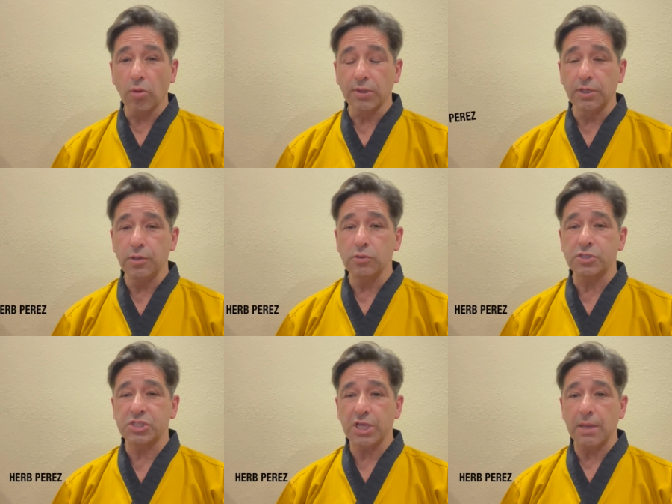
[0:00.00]
the new
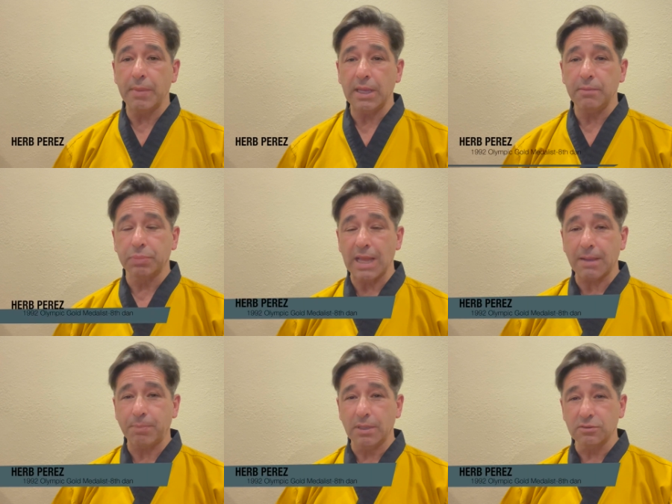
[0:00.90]
CMA
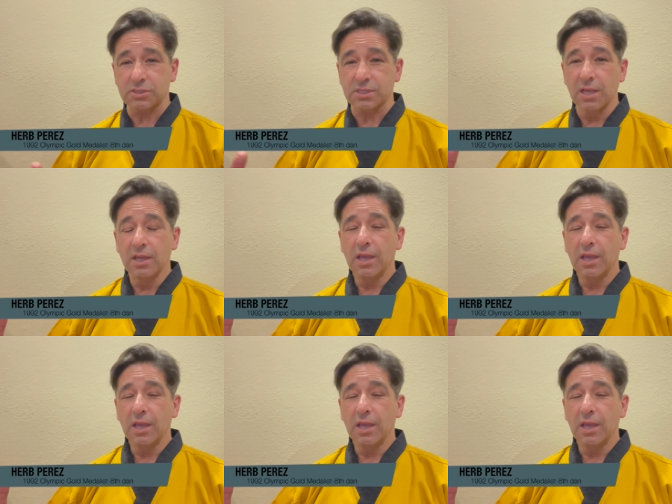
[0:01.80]
black belts